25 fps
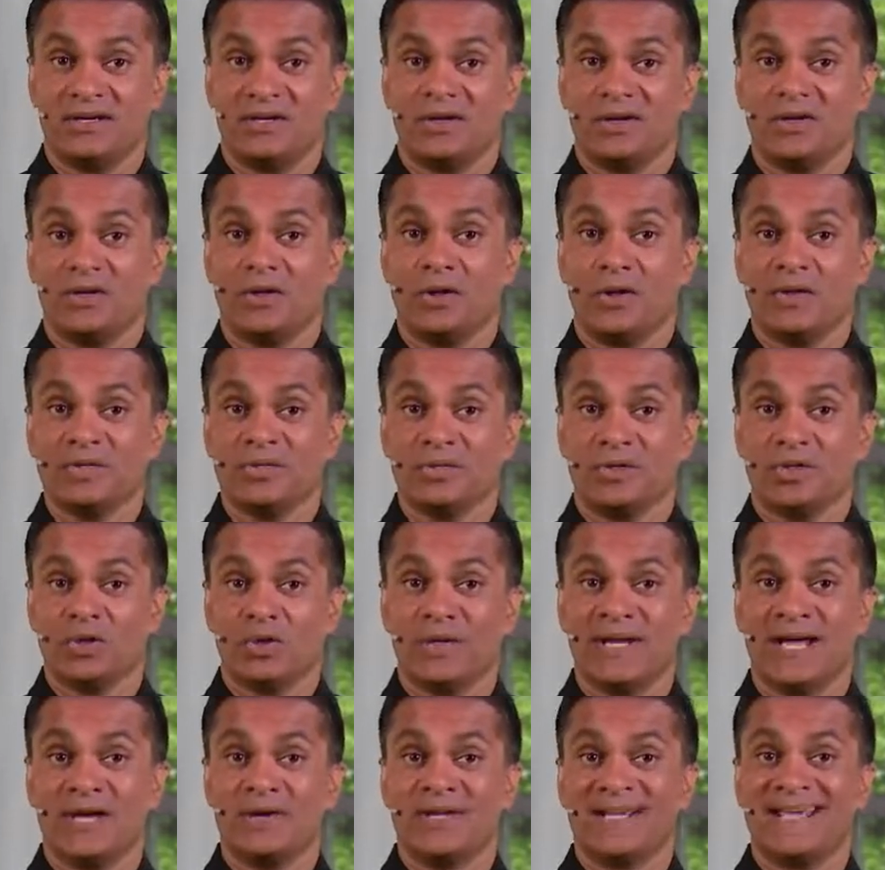You'll also
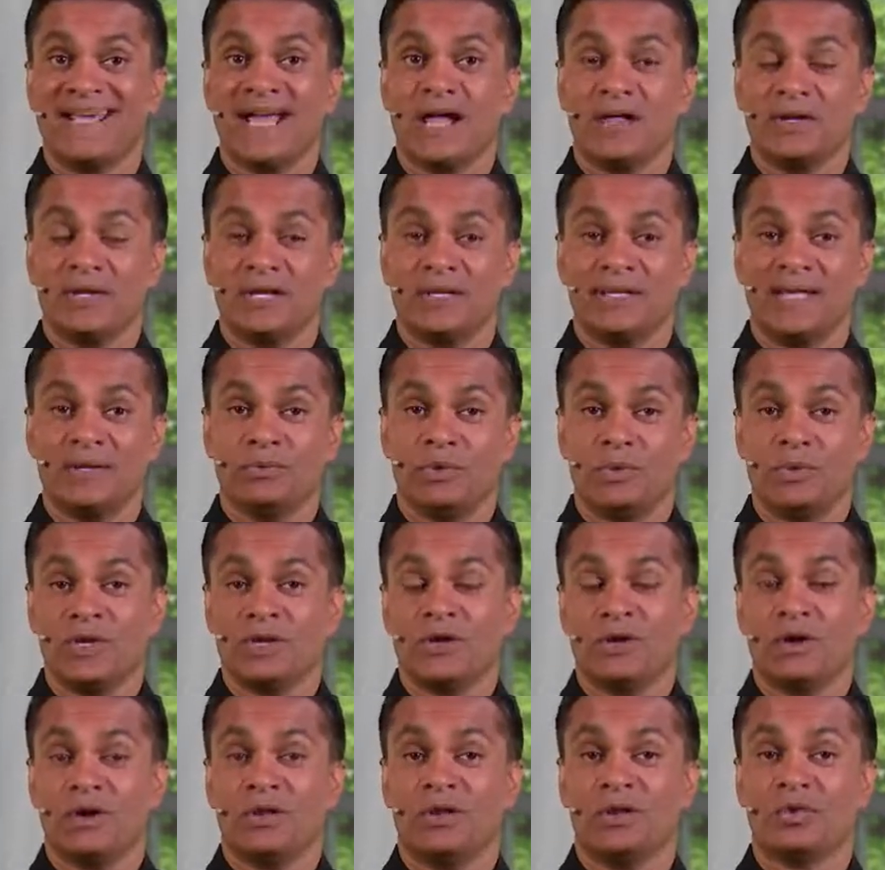learn how to calculate what we
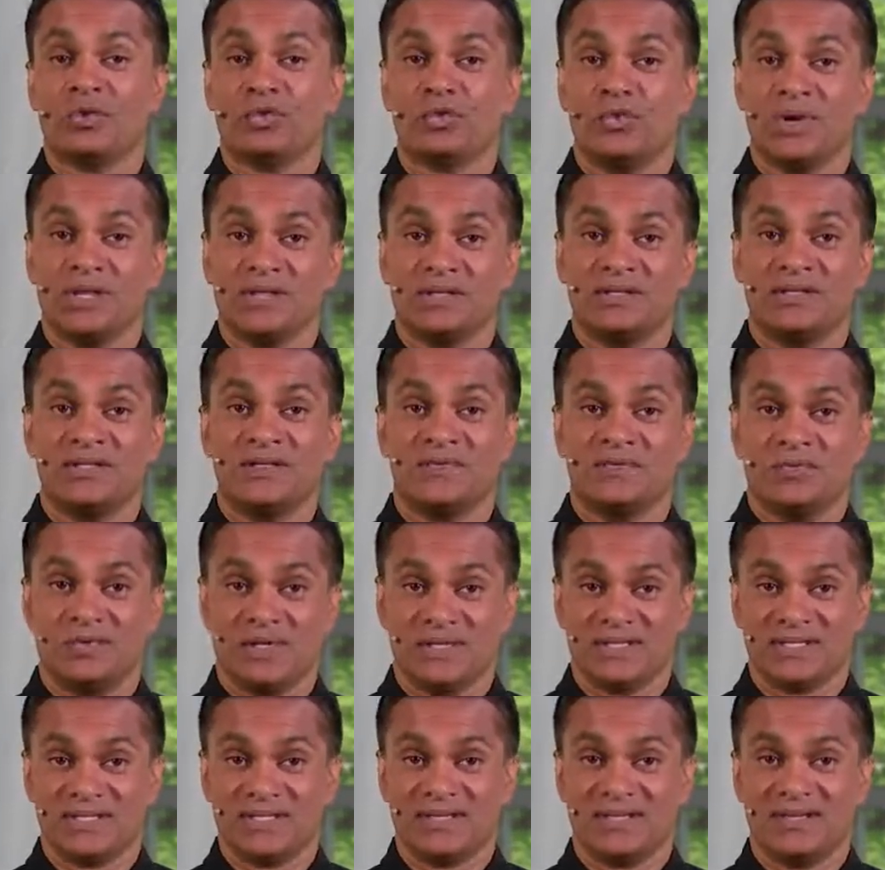call relative
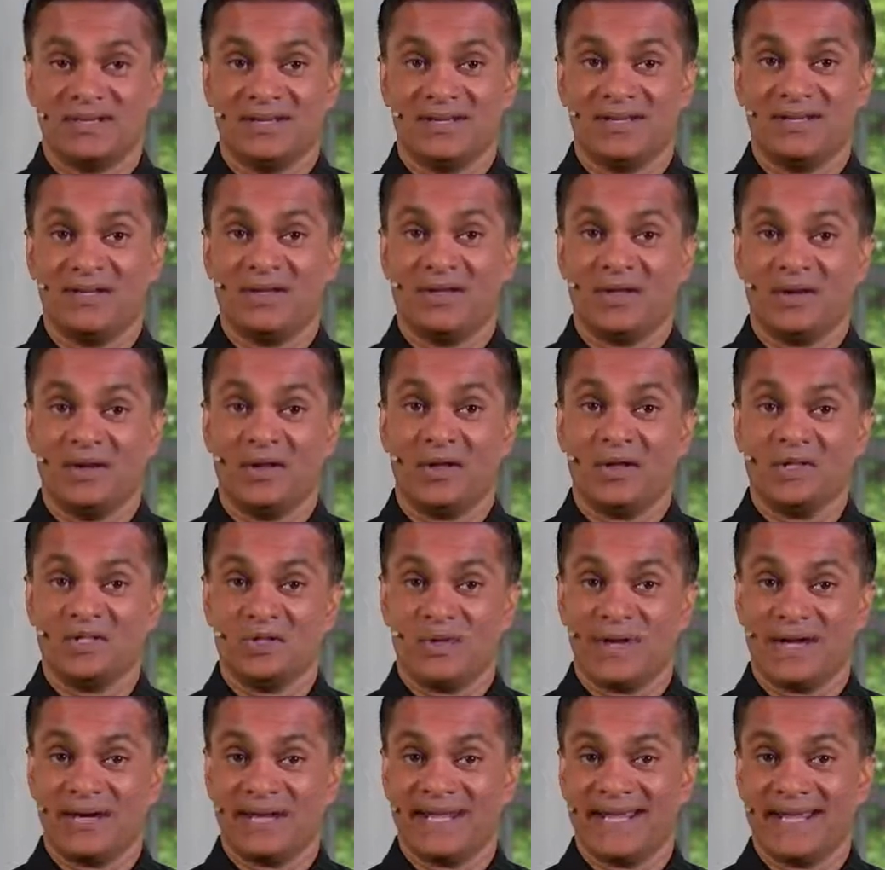risk, and also
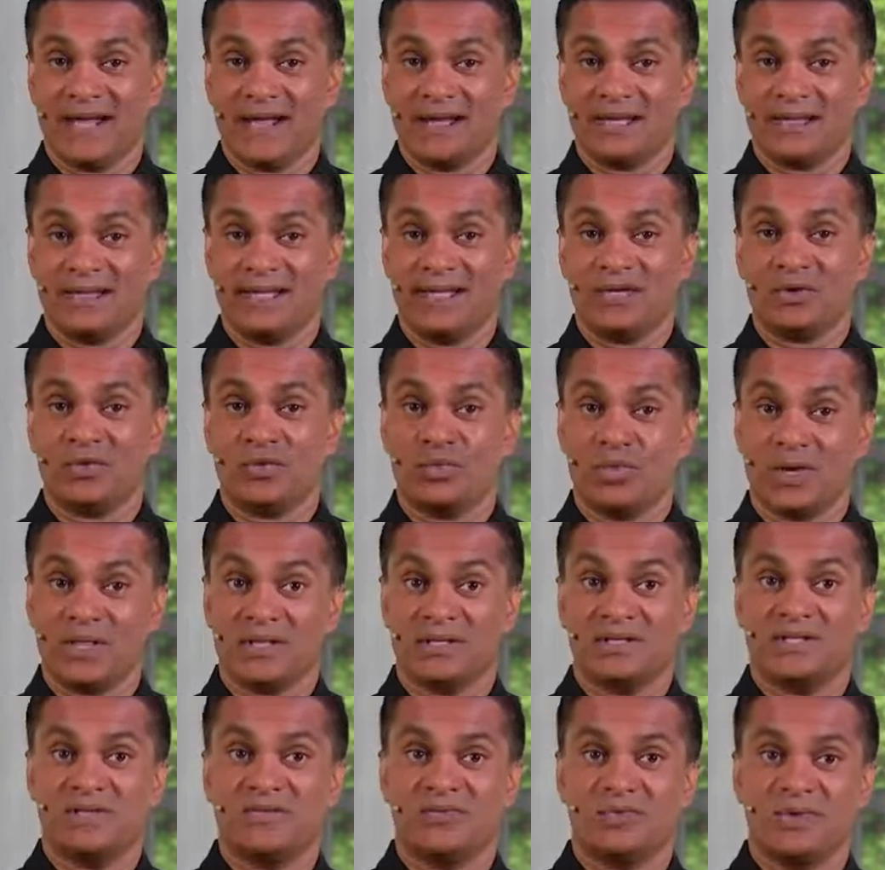how to calculate
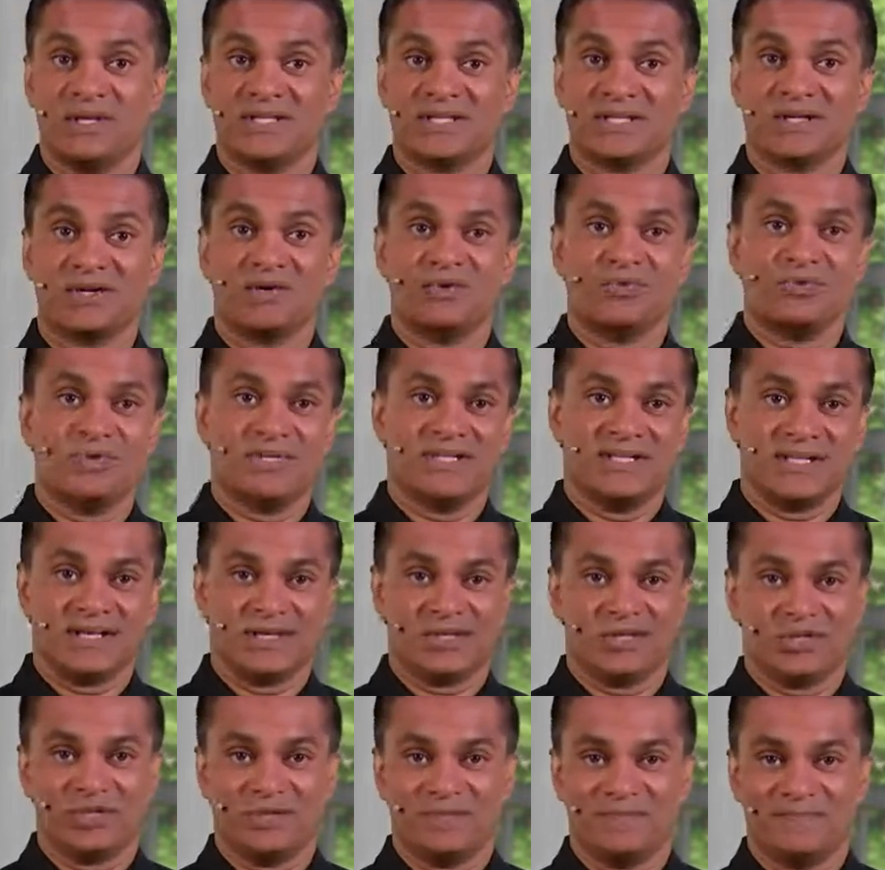relative risk
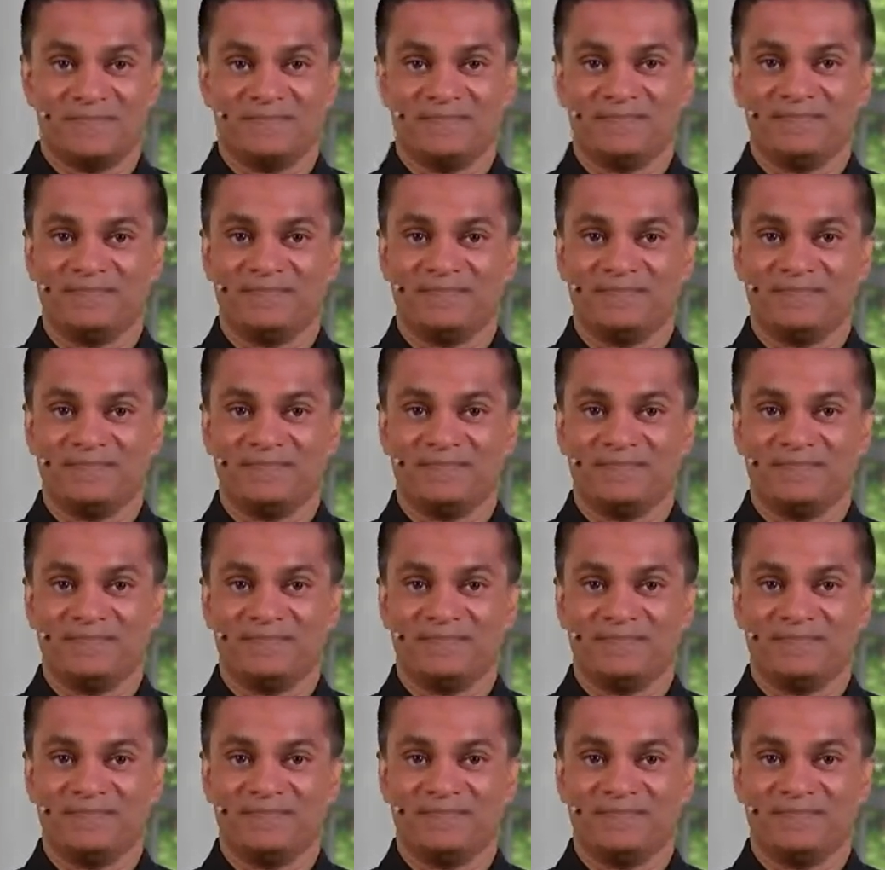reduction.